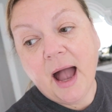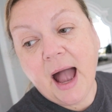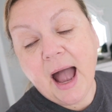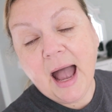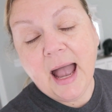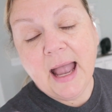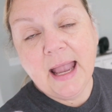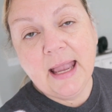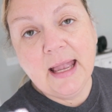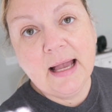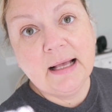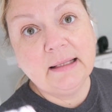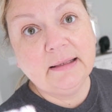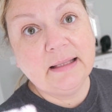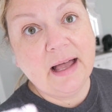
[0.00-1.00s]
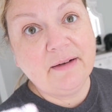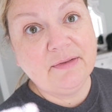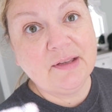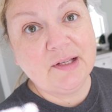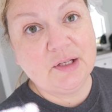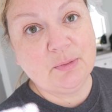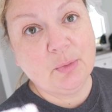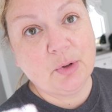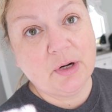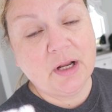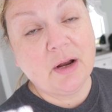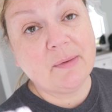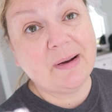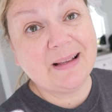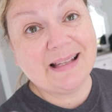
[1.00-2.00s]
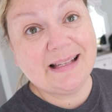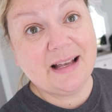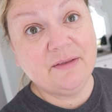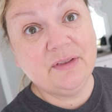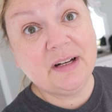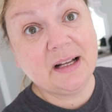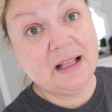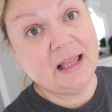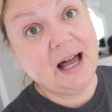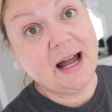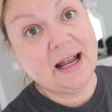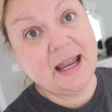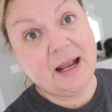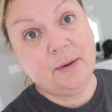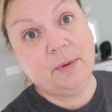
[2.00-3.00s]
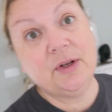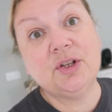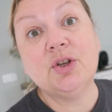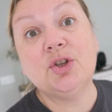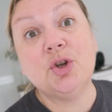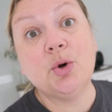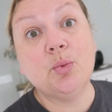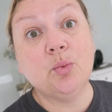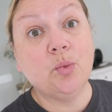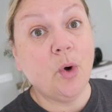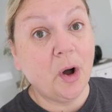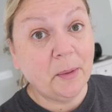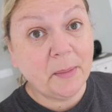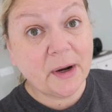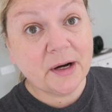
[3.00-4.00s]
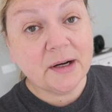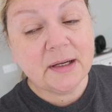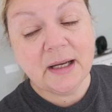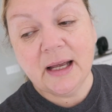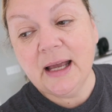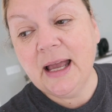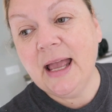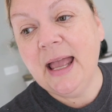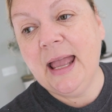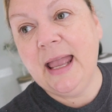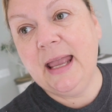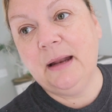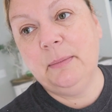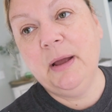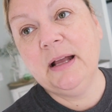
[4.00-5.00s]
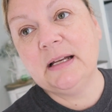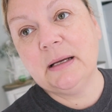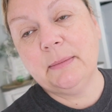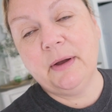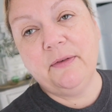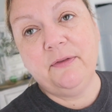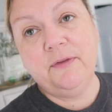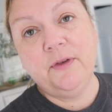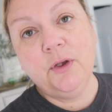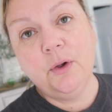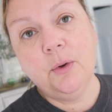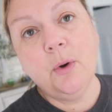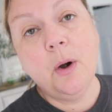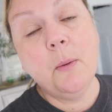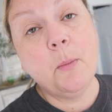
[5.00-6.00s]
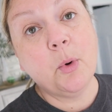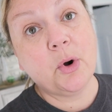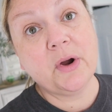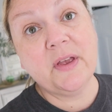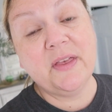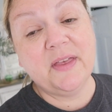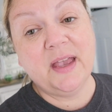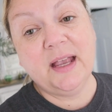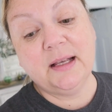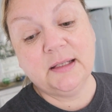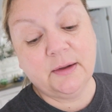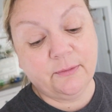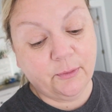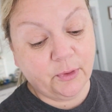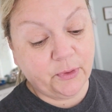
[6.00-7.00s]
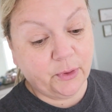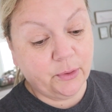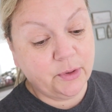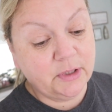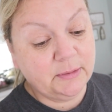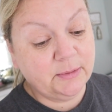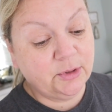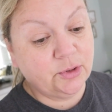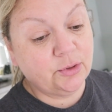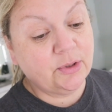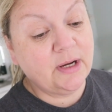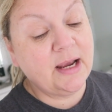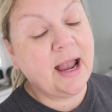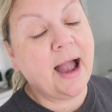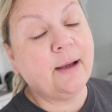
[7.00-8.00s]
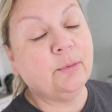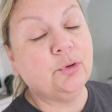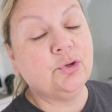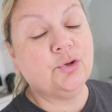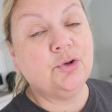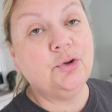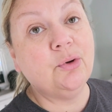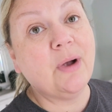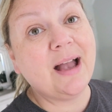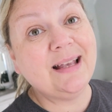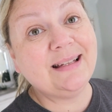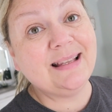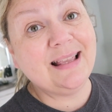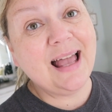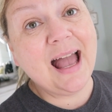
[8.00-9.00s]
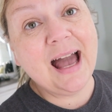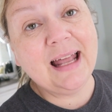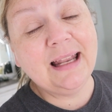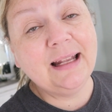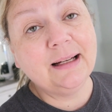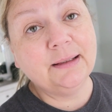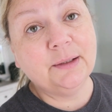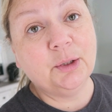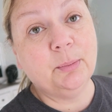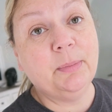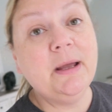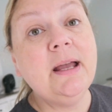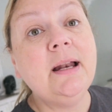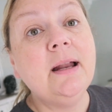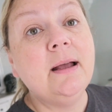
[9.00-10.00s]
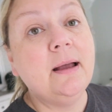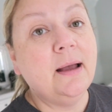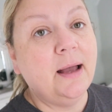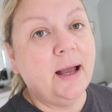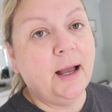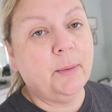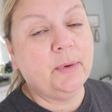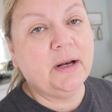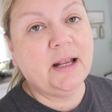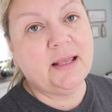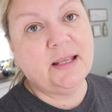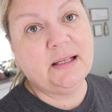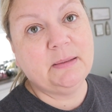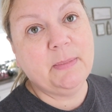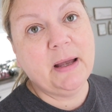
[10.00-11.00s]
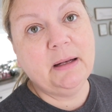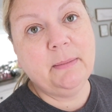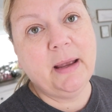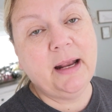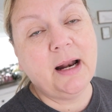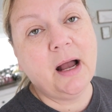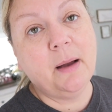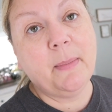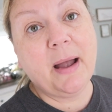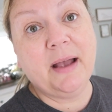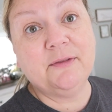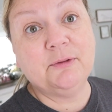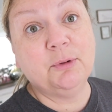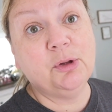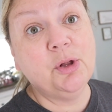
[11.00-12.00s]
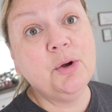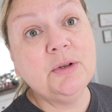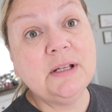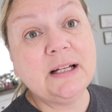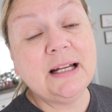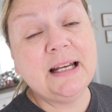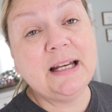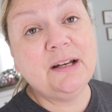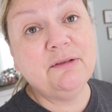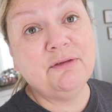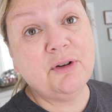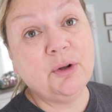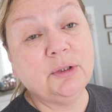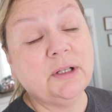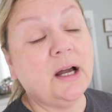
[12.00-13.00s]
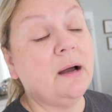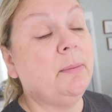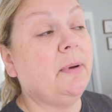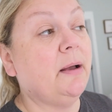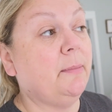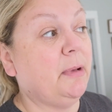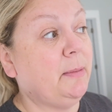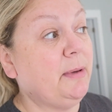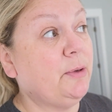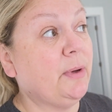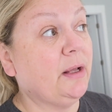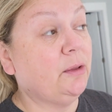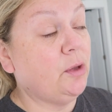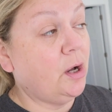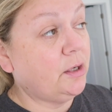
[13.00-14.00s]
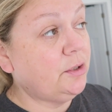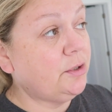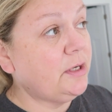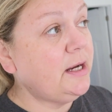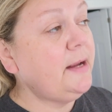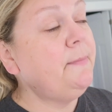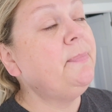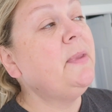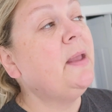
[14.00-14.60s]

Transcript: I left this morning around 7 o'clock and went to Walmart and picked up a few more things for the Christmas tree. I will show you guys that in a little bit. I wanna get this bed made up. I have some clothes that I need to fold up. I'm gonna be doing laundry.